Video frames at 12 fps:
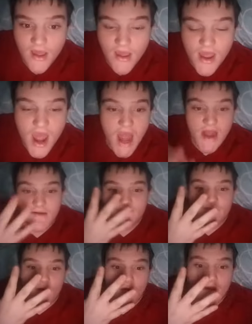in
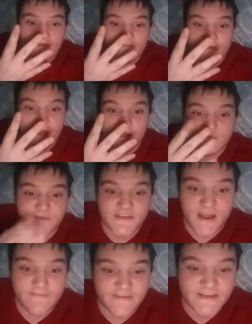four films
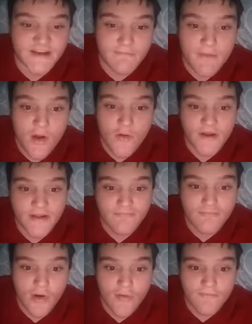of Timon and
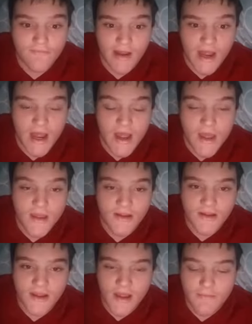Pumbaa
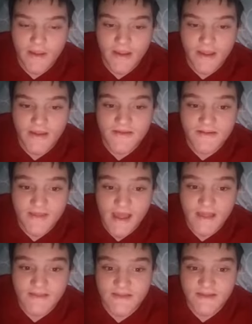coming in
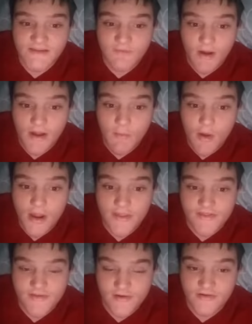2021
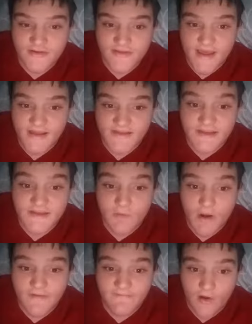through
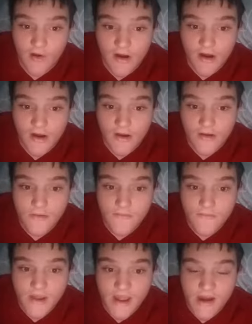2024.
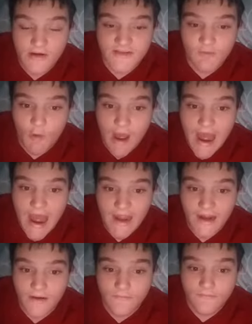Here's why.
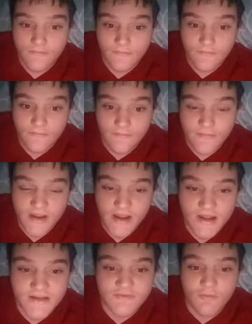
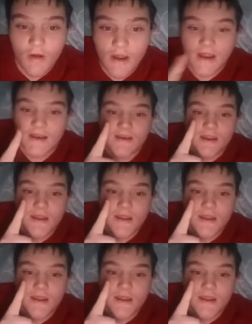Because one,